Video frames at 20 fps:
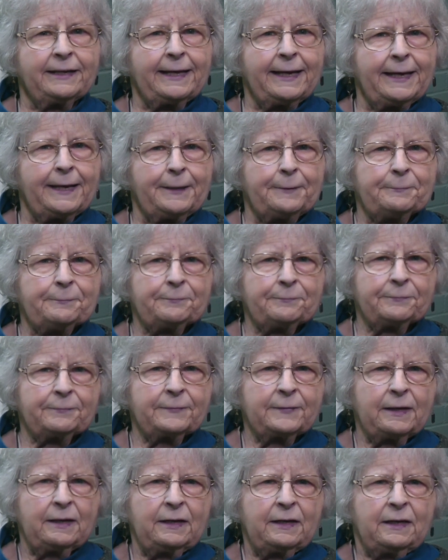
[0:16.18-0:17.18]
name.
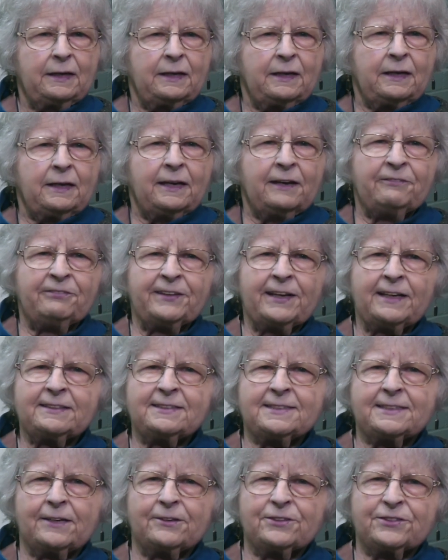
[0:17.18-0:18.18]
If that
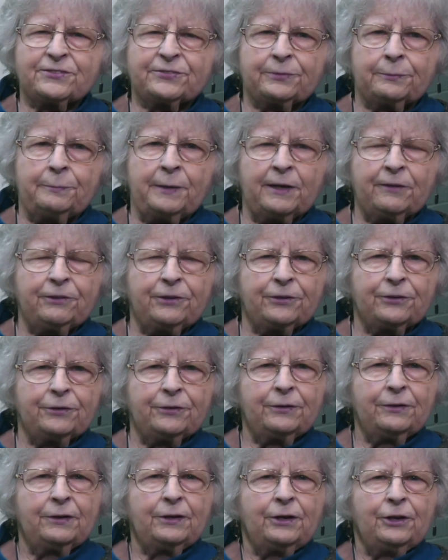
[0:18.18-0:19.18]
sounds
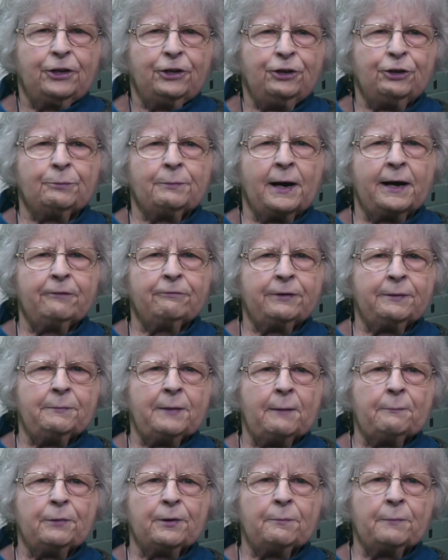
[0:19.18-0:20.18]
familiar, you might
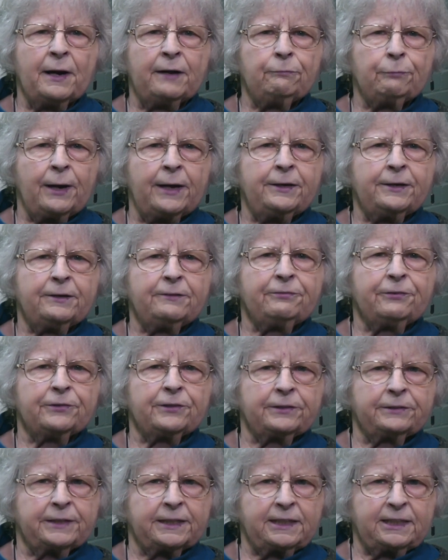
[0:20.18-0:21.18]
remember my writing for
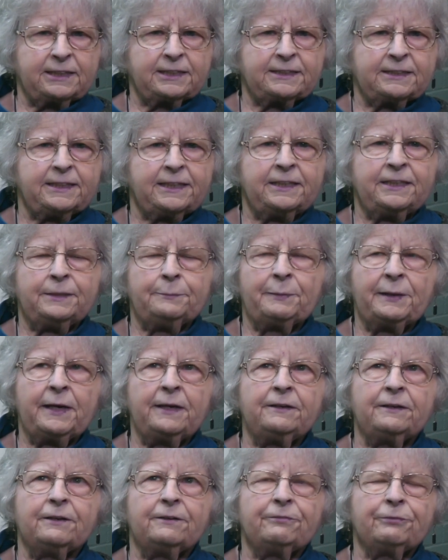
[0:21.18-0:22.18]
the Littleton
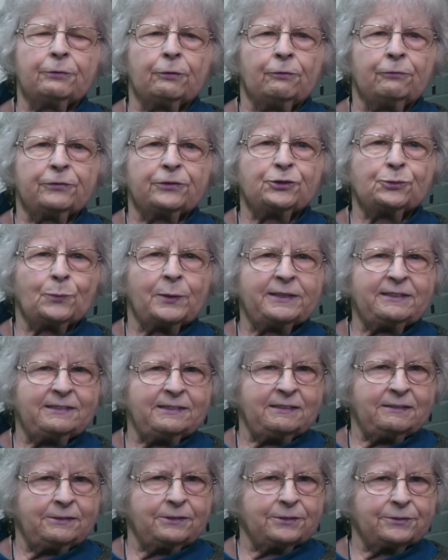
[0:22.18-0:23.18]
Independent for over 20
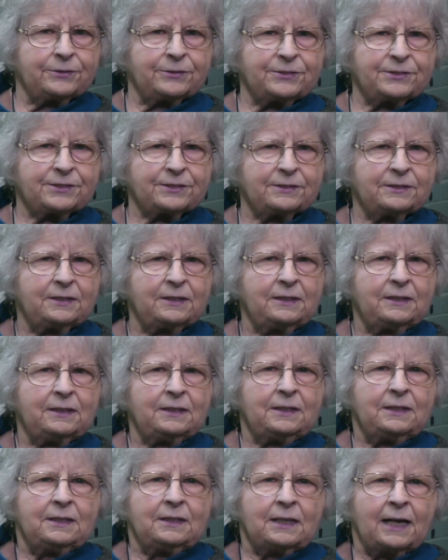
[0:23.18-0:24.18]
years.
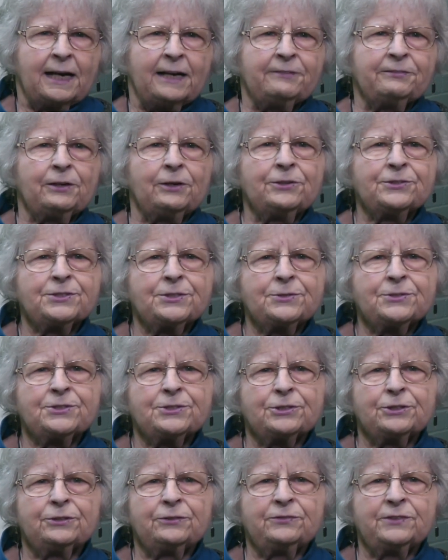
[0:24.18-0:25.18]
I have also
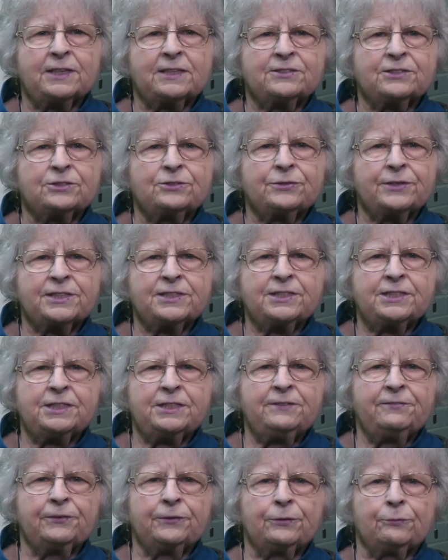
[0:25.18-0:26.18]
served as a trustee
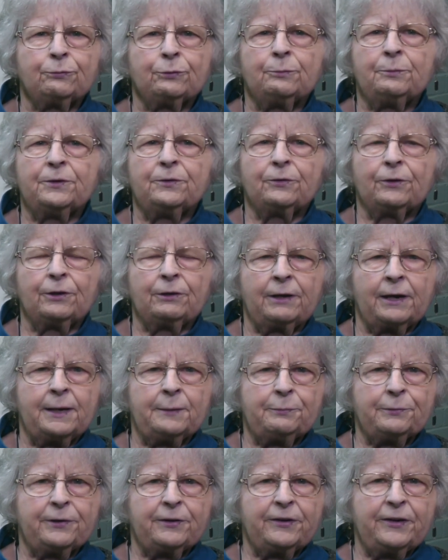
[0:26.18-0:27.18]
for the Reuben Hoare
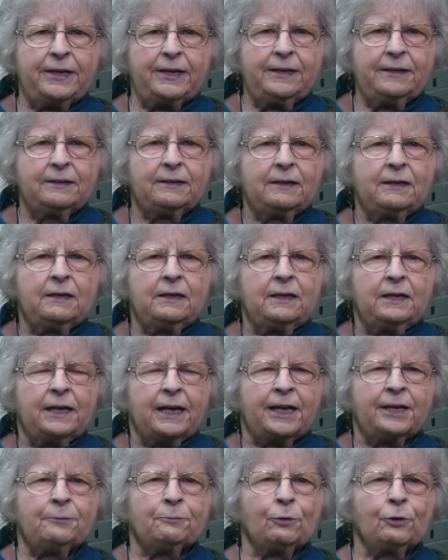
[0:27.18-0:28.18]
Library,
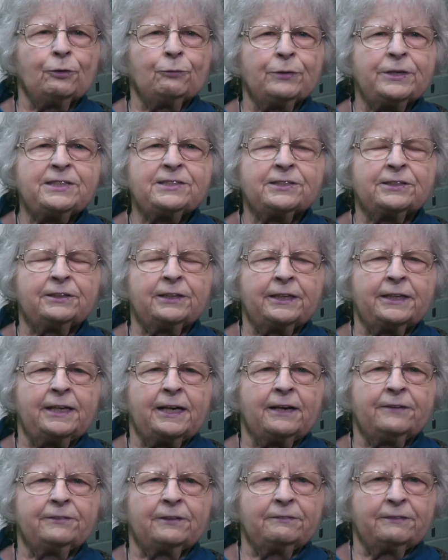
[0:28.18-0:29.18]
and more recently
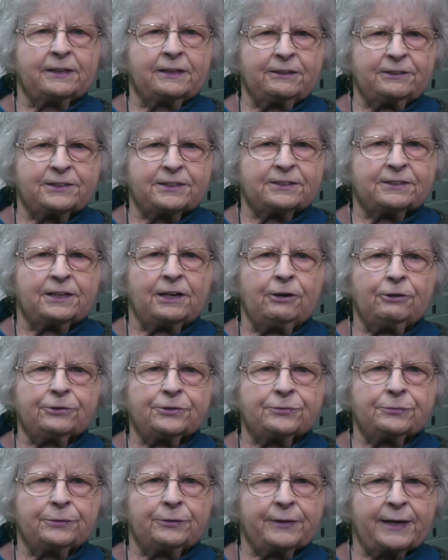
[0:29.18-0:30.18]
on the Littleton
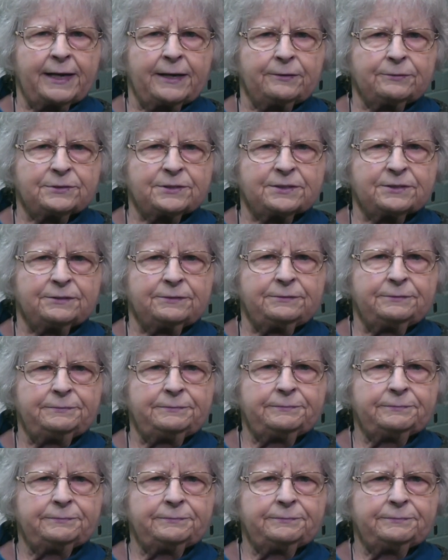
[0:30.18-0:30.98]
Cultural Council.